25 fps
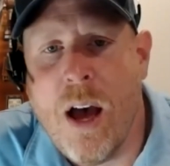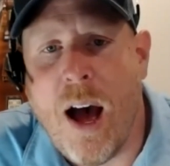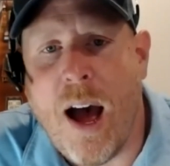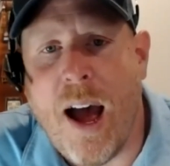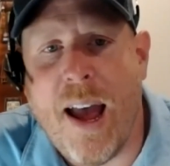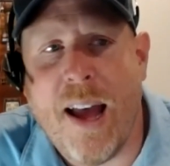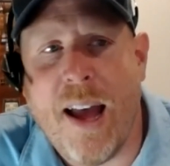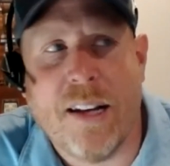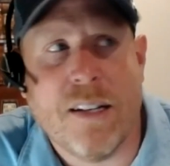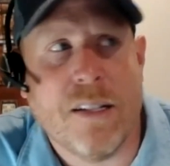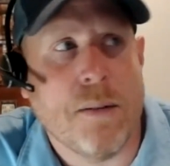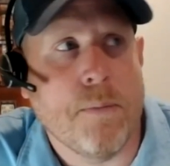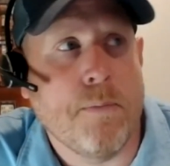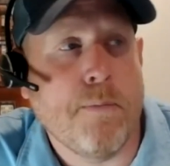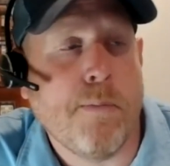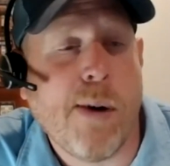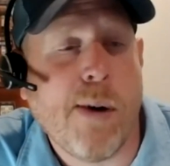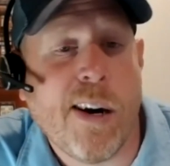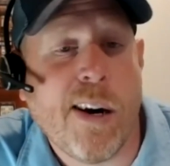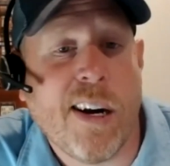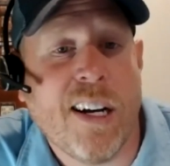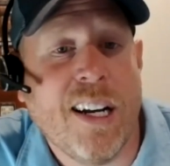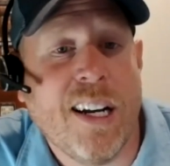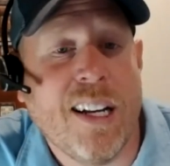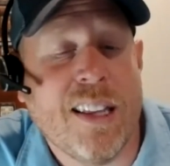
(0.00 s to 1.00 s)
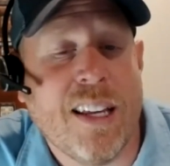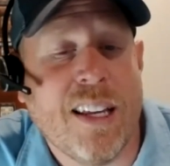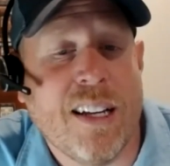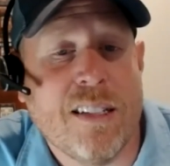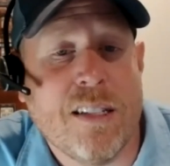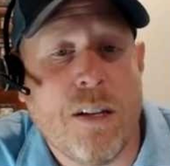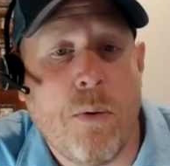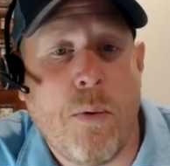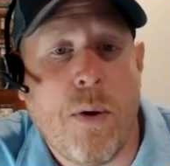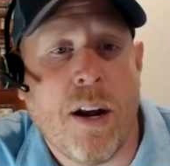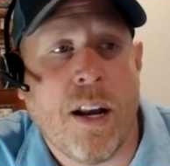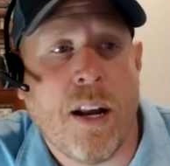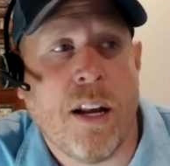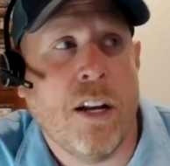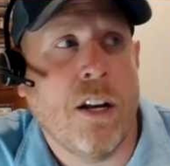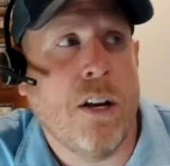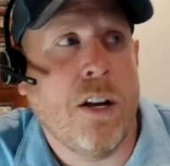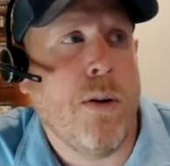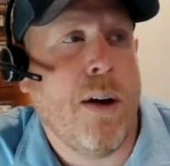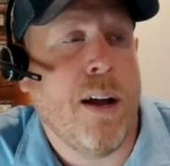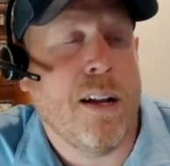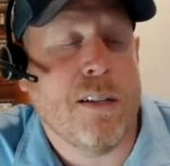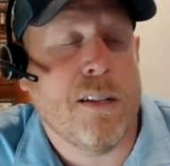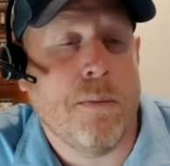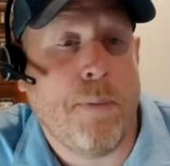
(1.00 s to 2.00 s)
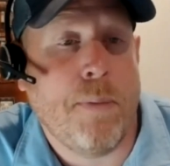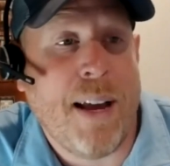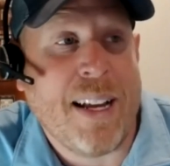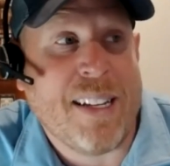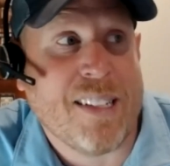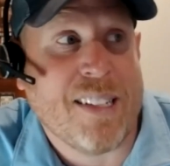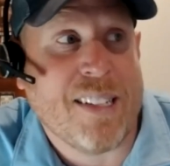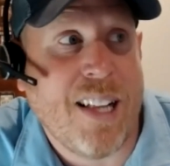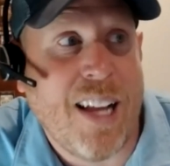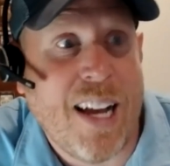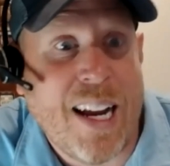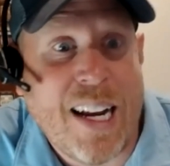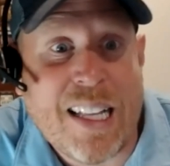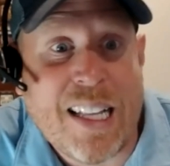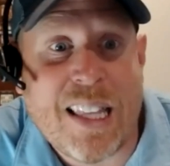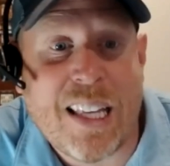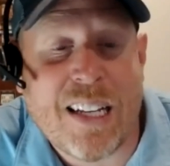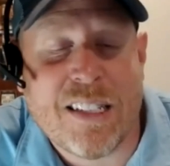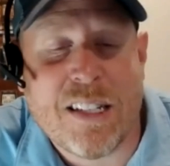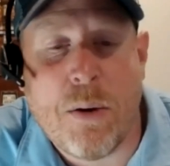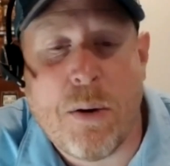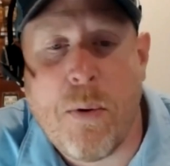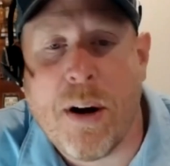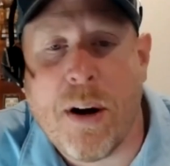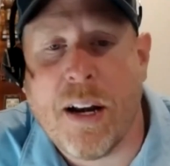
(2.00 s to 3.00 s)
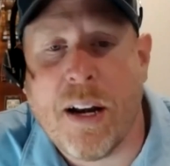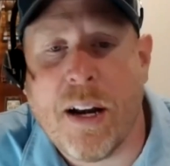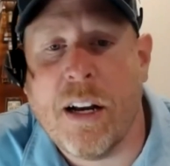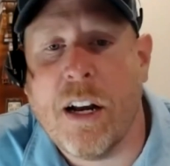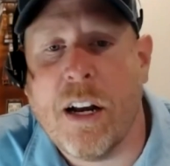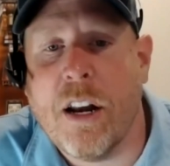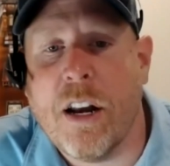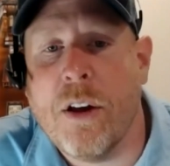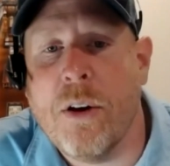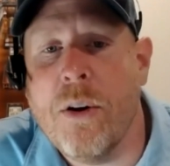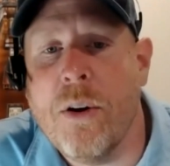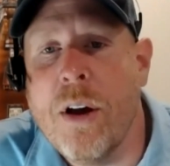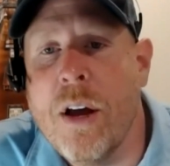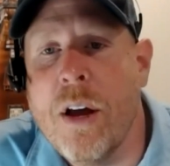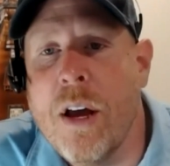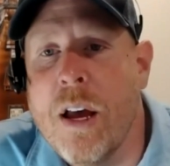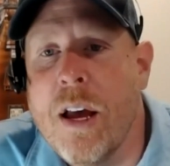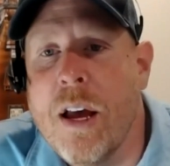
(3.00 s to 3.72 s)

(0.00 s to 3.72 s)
I had some marketing things I wanted to do. I had some past client things I wanted to do,